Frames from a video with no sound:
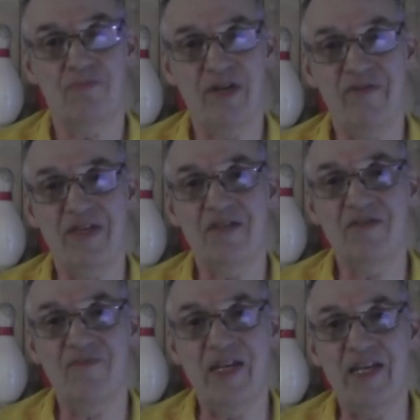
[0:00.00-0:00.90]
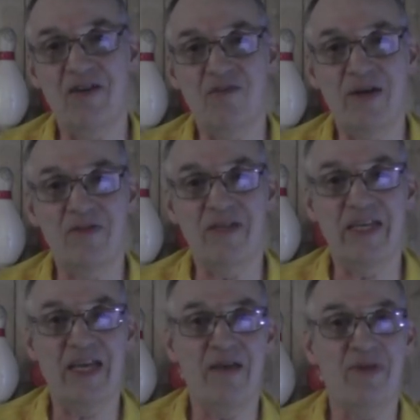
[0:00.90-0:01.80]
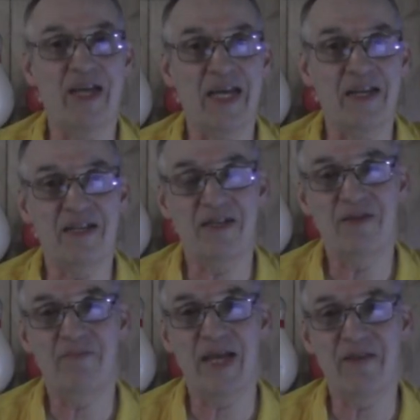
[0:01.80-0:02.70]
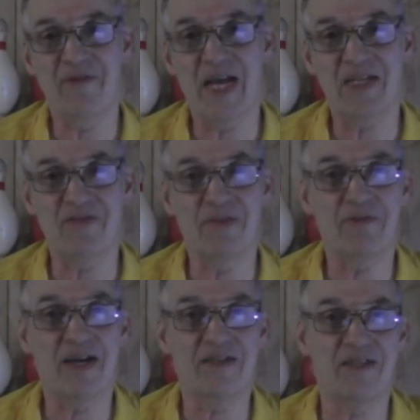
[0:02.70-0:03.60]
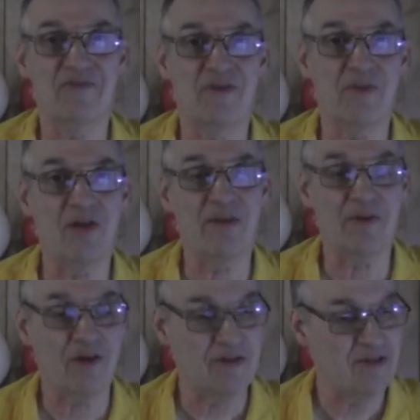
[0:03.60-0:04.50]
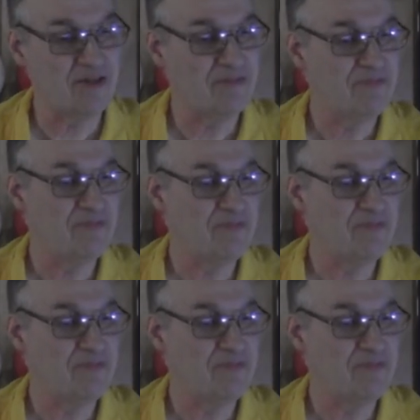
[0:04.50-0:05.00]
previous video about the ebonite manufacturing process for bowling balls.